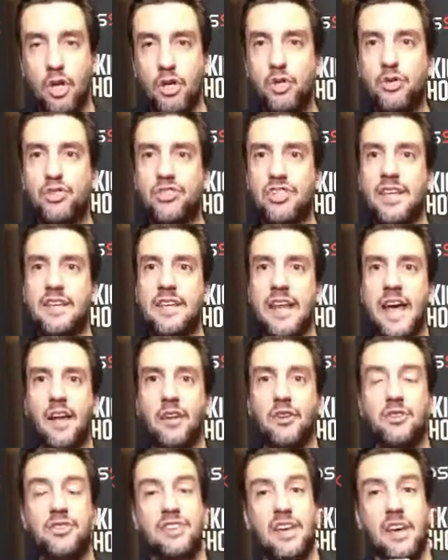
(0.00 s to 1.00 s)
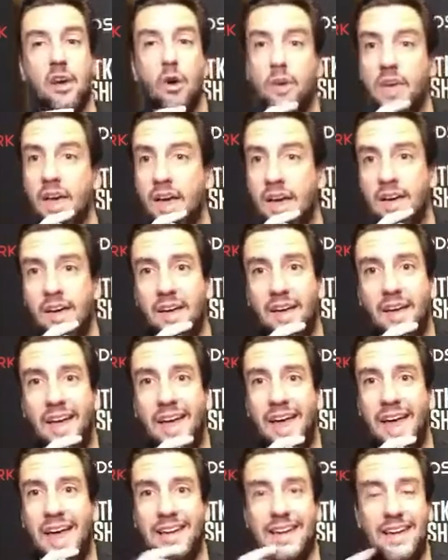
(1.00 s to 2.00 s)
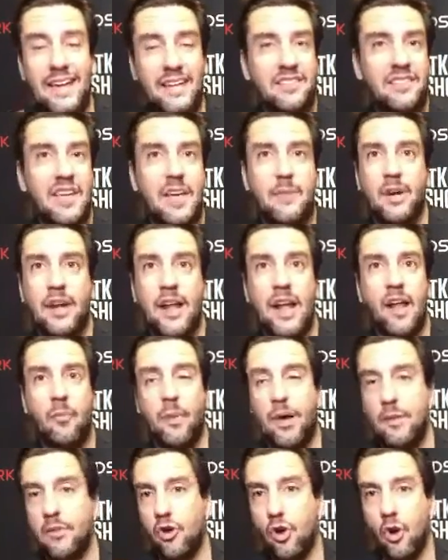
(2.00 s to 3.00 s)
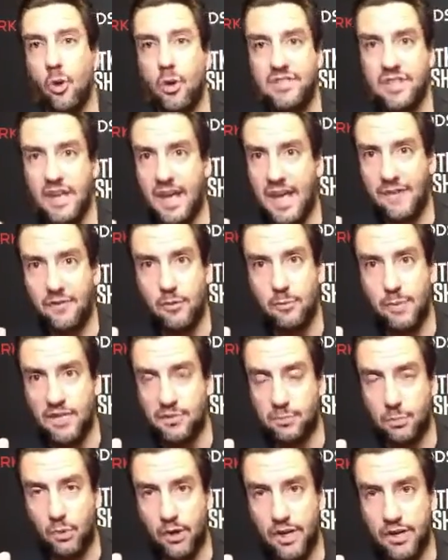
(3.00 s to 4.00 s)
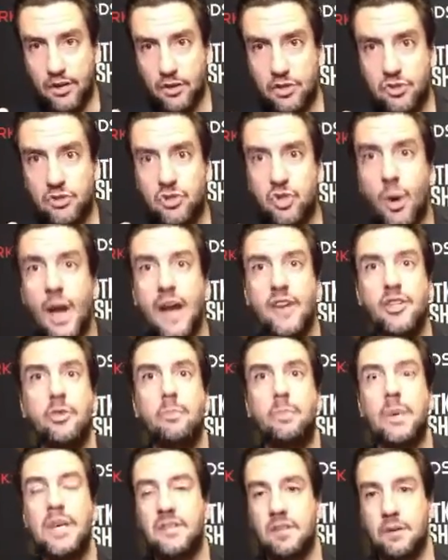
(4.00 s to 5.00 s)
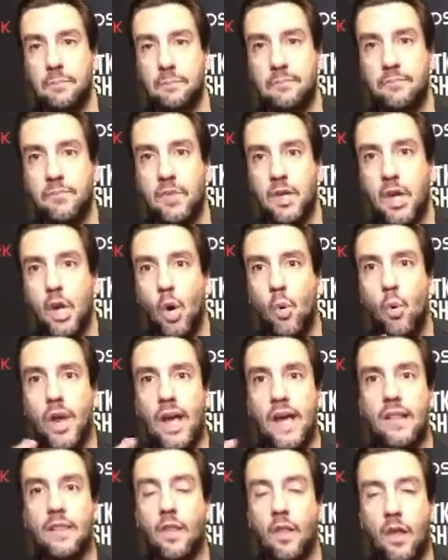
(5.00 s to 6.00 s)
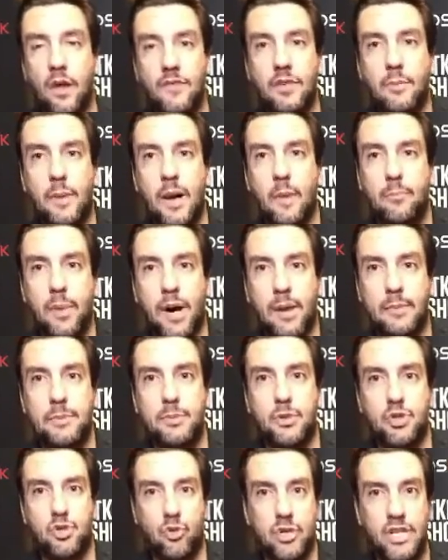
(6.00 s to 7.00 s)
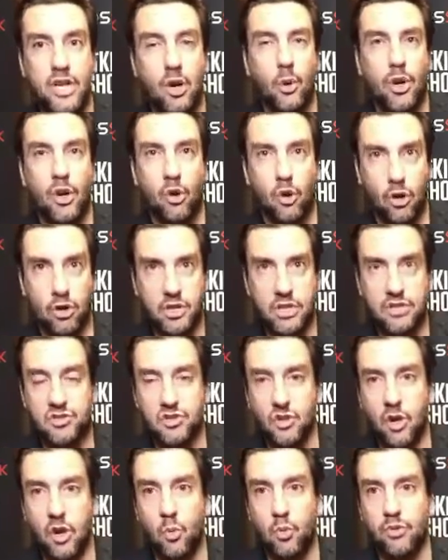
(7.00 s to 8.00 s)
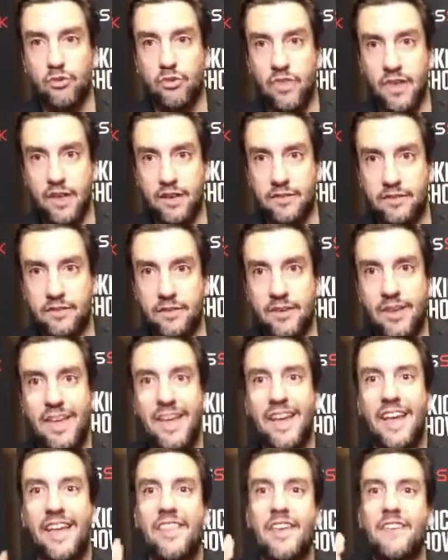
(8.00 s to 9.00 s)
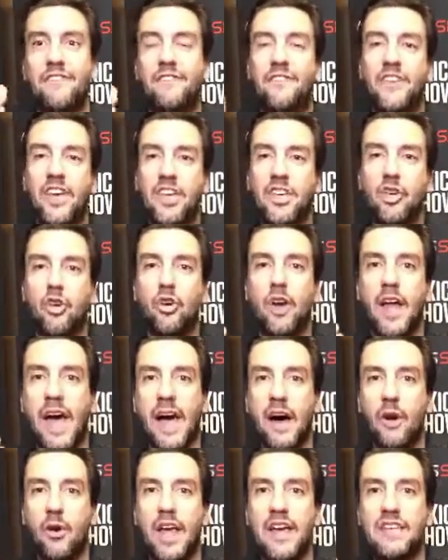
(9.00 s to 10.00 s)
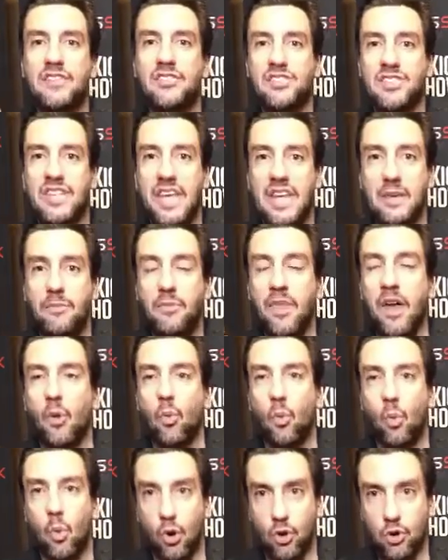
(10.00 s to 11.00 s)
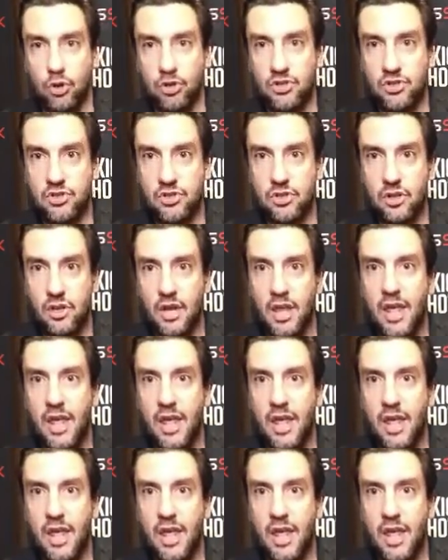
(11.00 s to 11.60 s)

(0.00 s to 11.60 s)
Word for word: You sit down, you say, okay, at Nick Saban in Alabama, they're always going to have the best players. So how do you beat them? What I loved about Bobby Petrino at Arkansas was this they figured out a scheme that works,